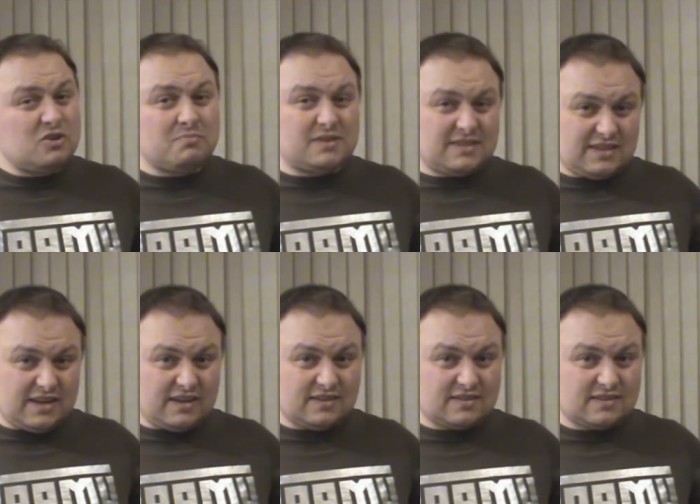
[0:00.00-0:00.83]
number
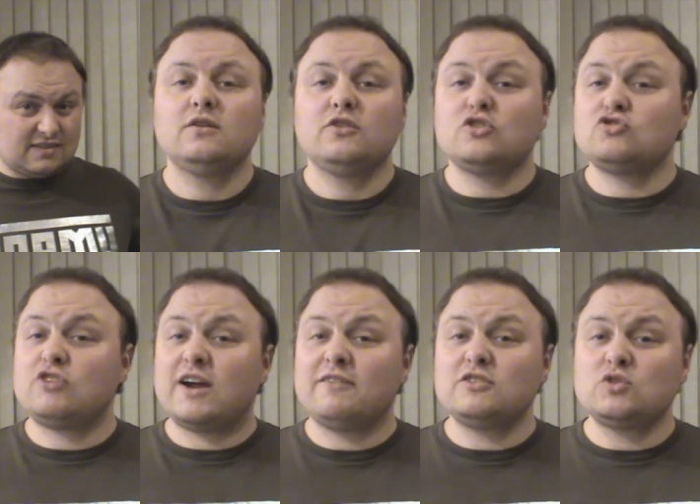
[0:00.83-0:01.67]
6. Those
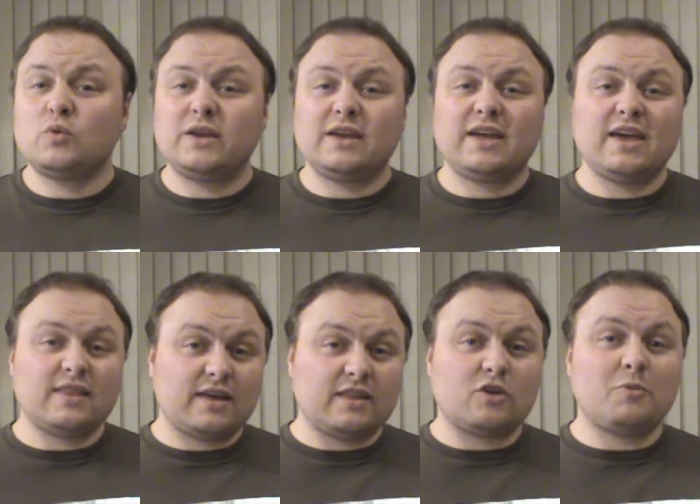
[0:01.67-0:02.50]
drivers who indicate
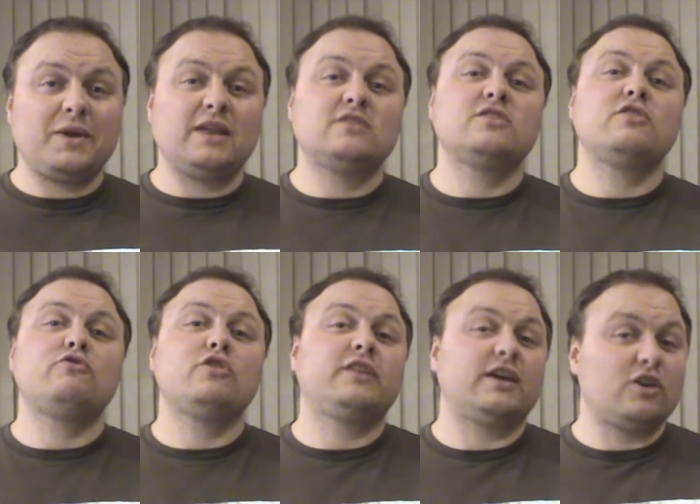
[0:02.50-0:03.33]
that they're coming into the
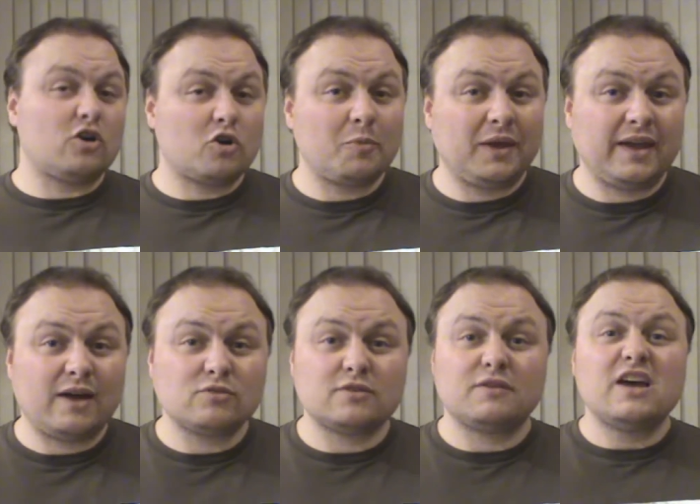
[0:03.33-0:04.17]
road that you're coming
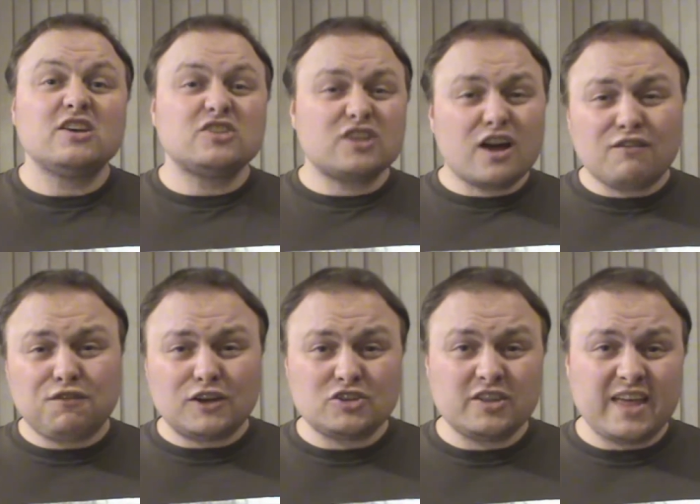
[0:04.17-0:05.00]
out of, start
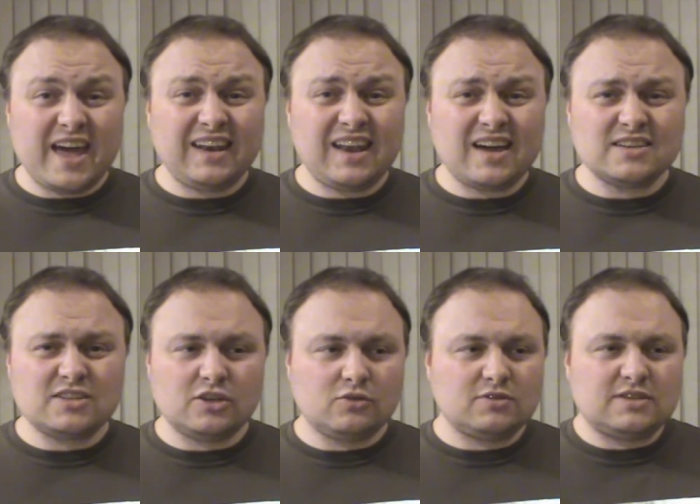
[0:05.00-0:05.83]
flashing the headlights
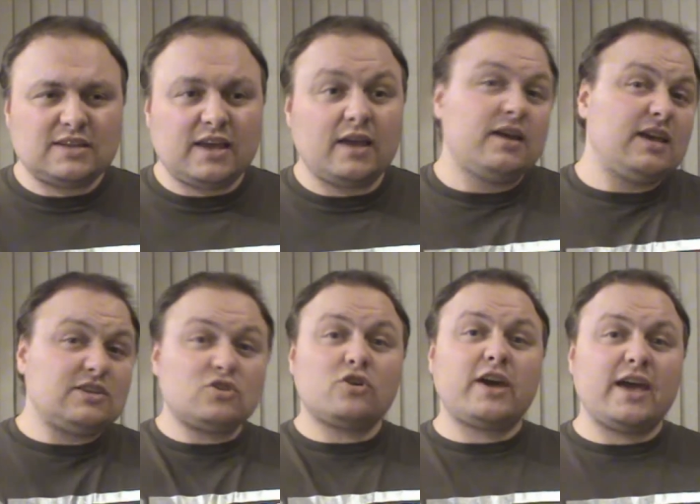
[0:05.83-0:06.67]
at you to say,
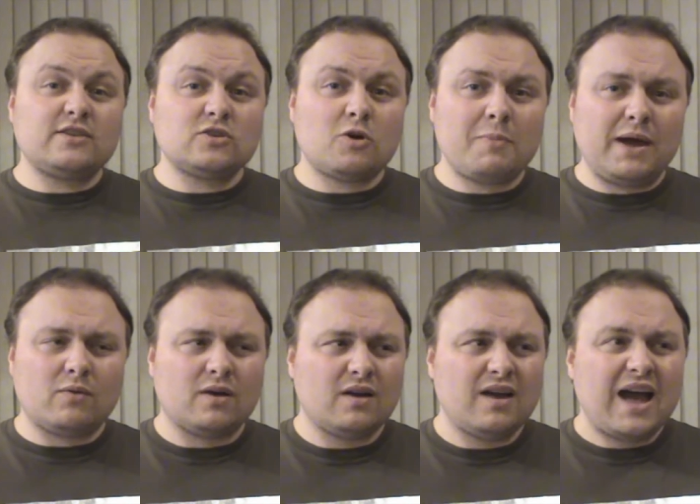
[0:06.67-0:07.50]
it's okay to come
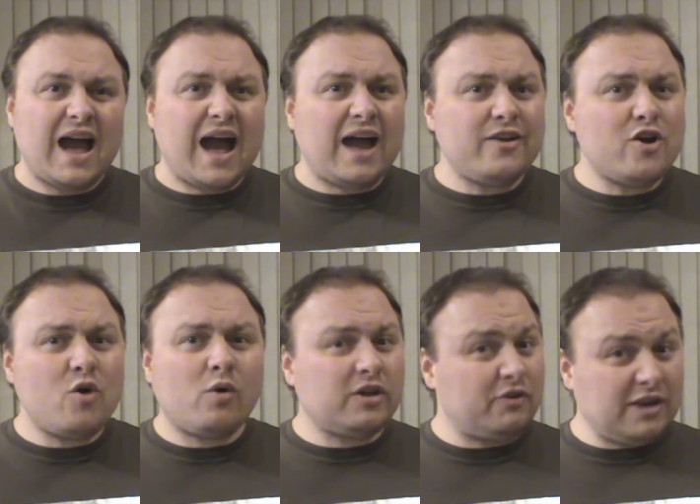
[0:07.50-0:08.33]
out. I know
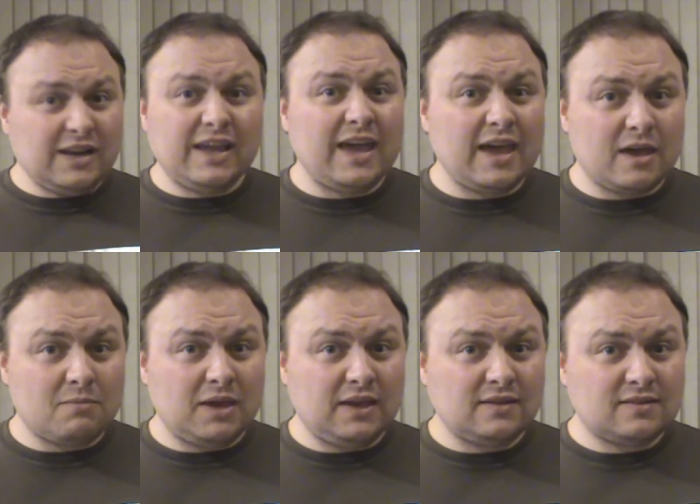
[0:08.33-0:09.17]
what your indicator
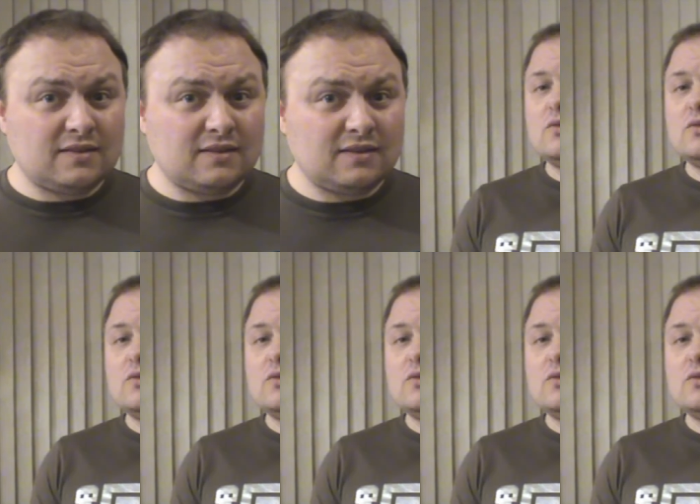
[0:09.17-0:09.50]
means.